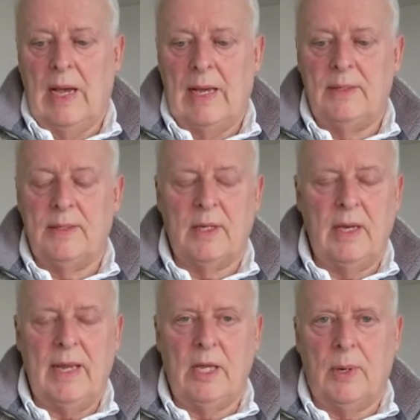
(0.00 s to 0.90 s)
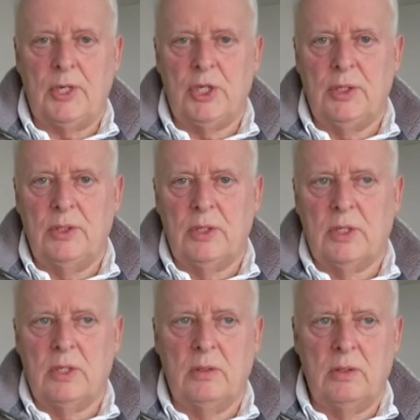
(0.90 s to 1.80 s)
and any
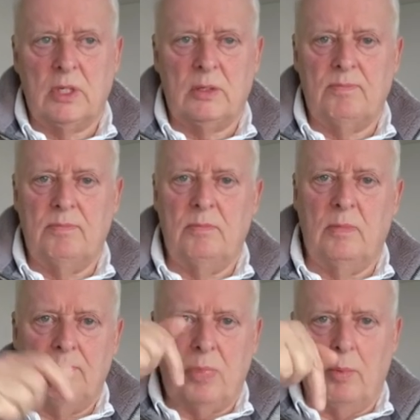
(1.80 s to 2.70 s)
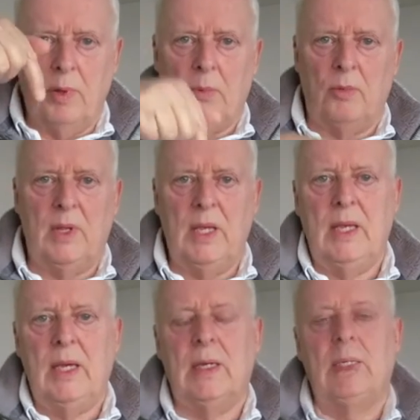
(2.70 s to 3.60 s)
questions, just pop them on
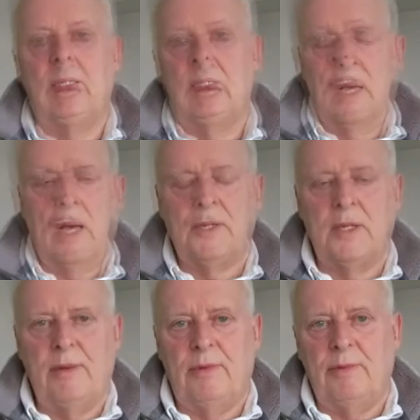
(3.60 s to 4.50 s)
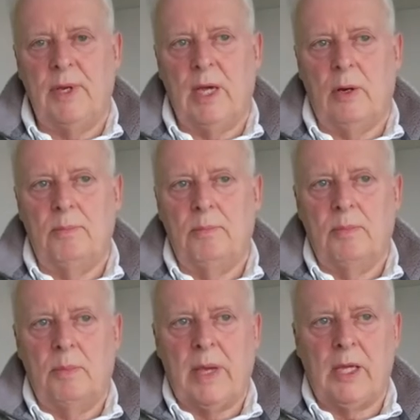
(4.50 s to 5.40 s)
the underneath the video.
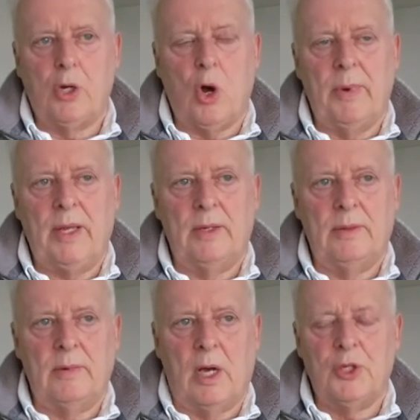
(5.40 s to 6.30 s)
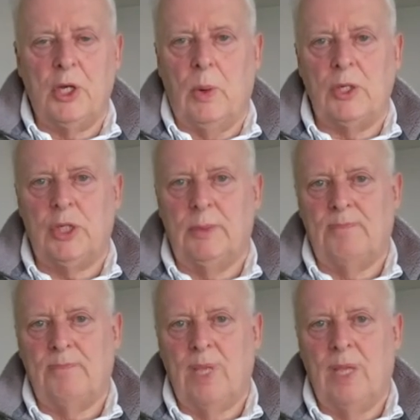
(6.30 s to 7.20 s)
Make a comment and ask your question.
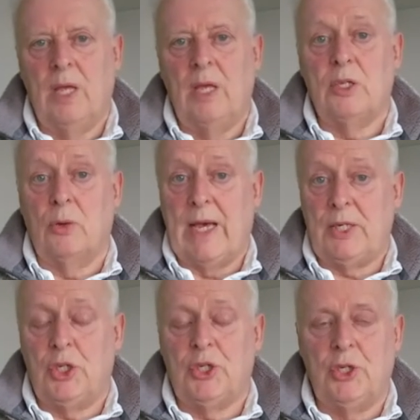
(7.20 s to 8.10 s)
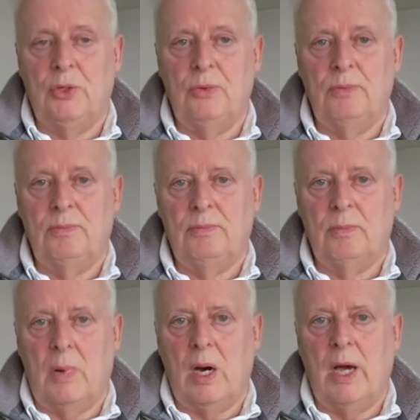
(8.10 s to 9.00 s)
So catch you soon.
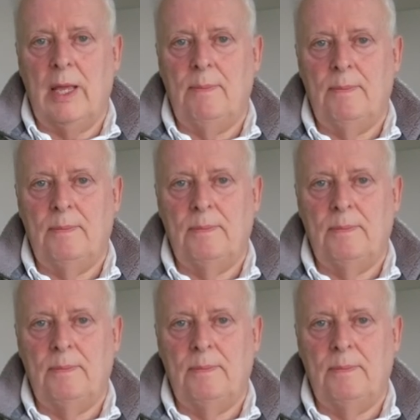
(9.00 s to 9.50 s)
Bye.